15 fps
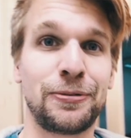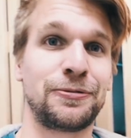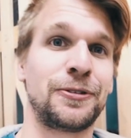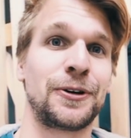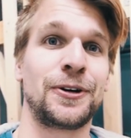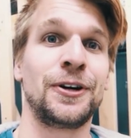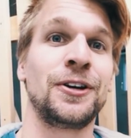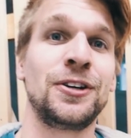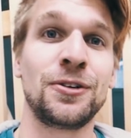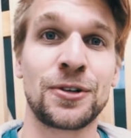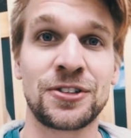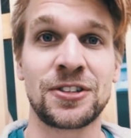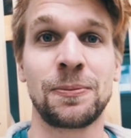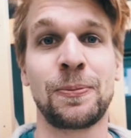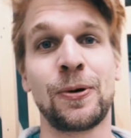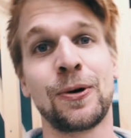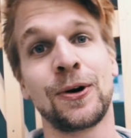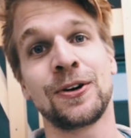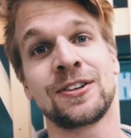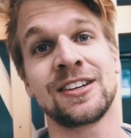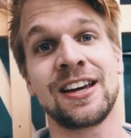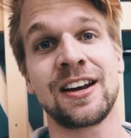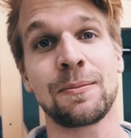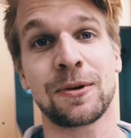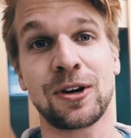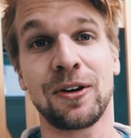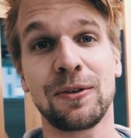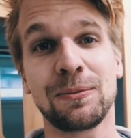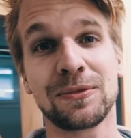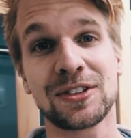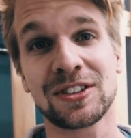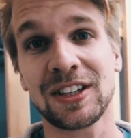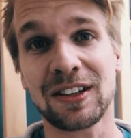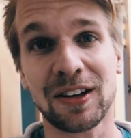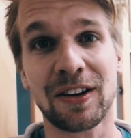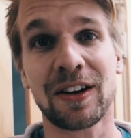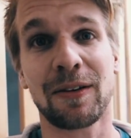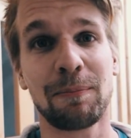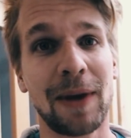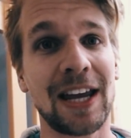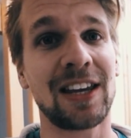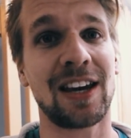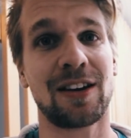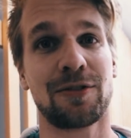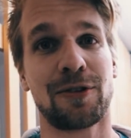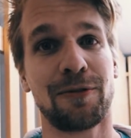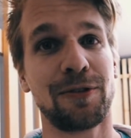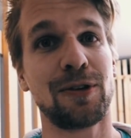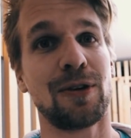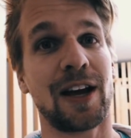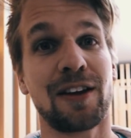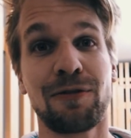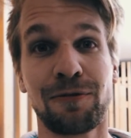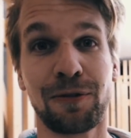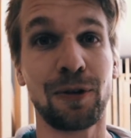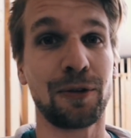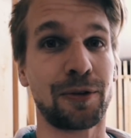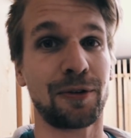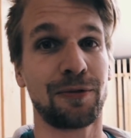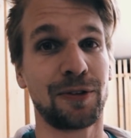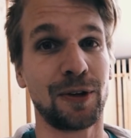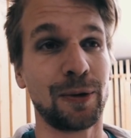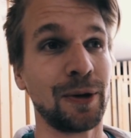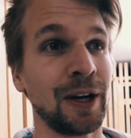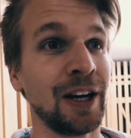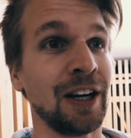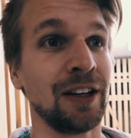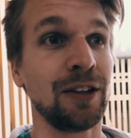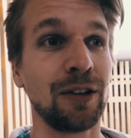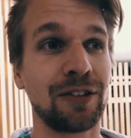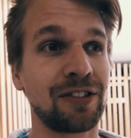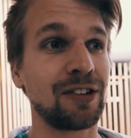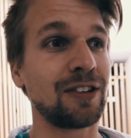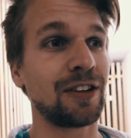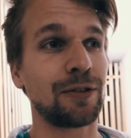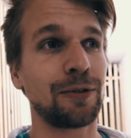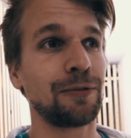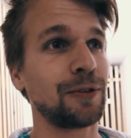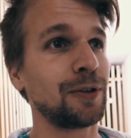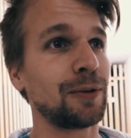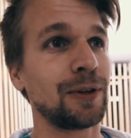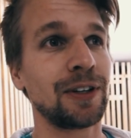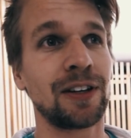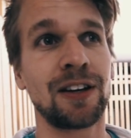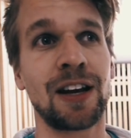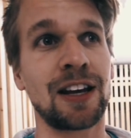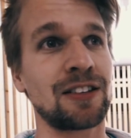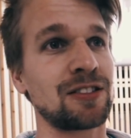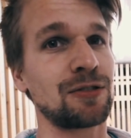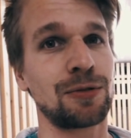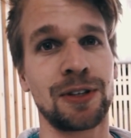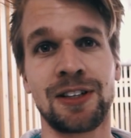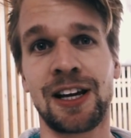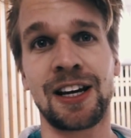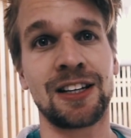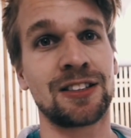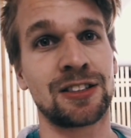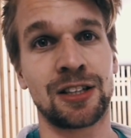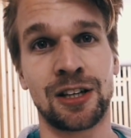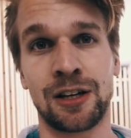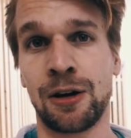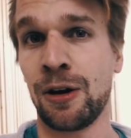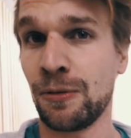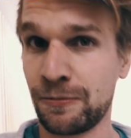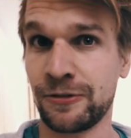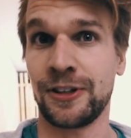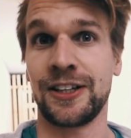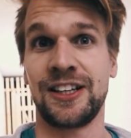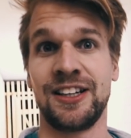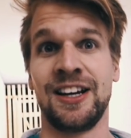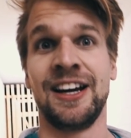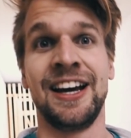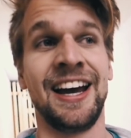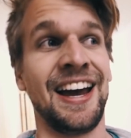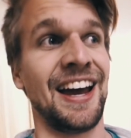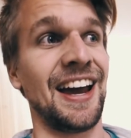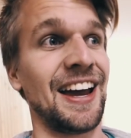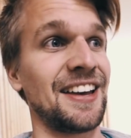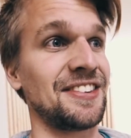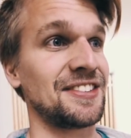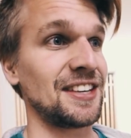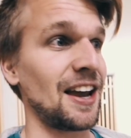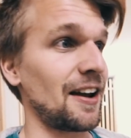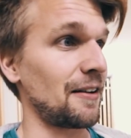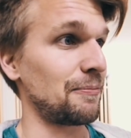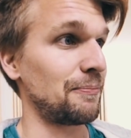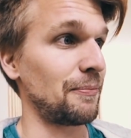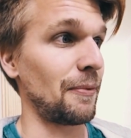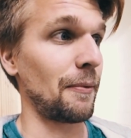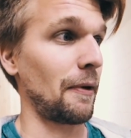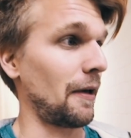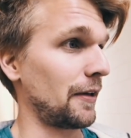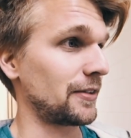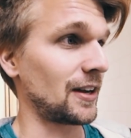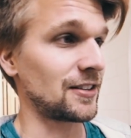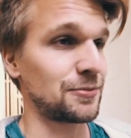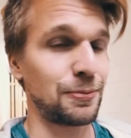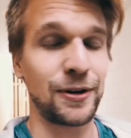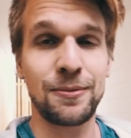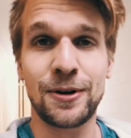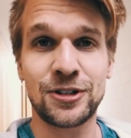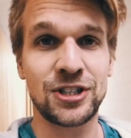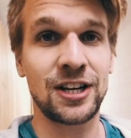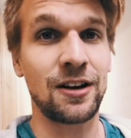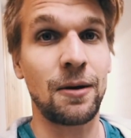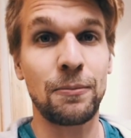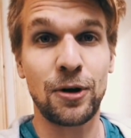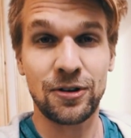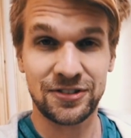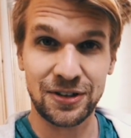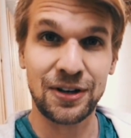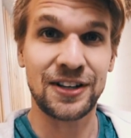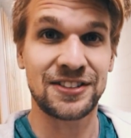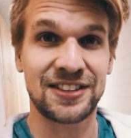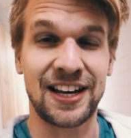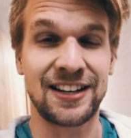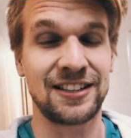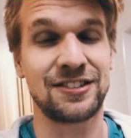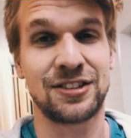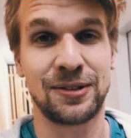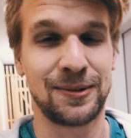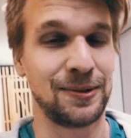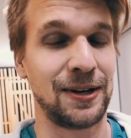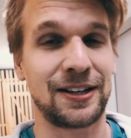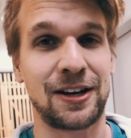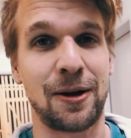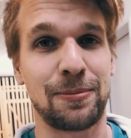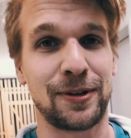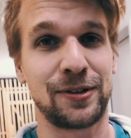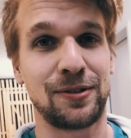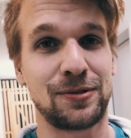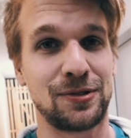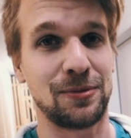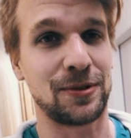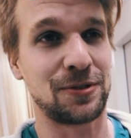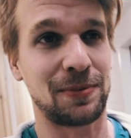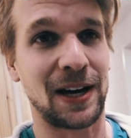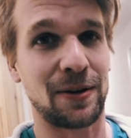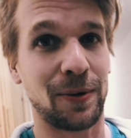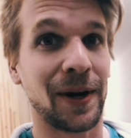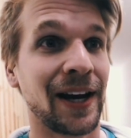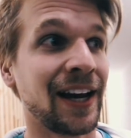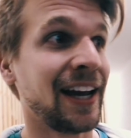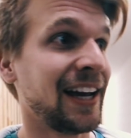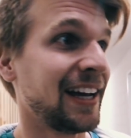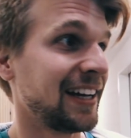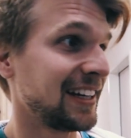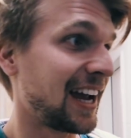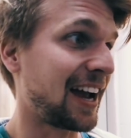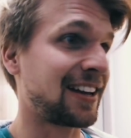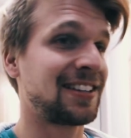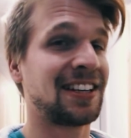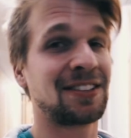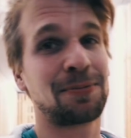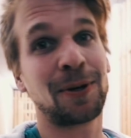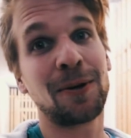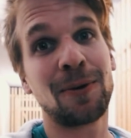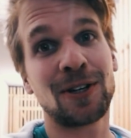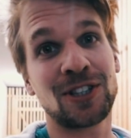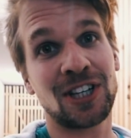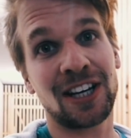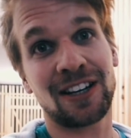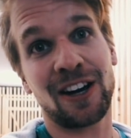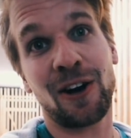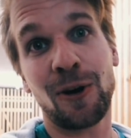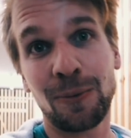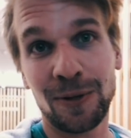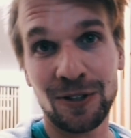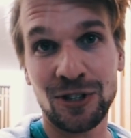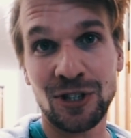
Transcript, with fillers: for your support, and I'm still gonna make a review, a full review. You'll see the review in the next 3 days, hopefully. And yeah, that's pretty much it. I'm also gonna send it to a couple of YouTubers, by the way. Yeah, that's pretty much it. I hope you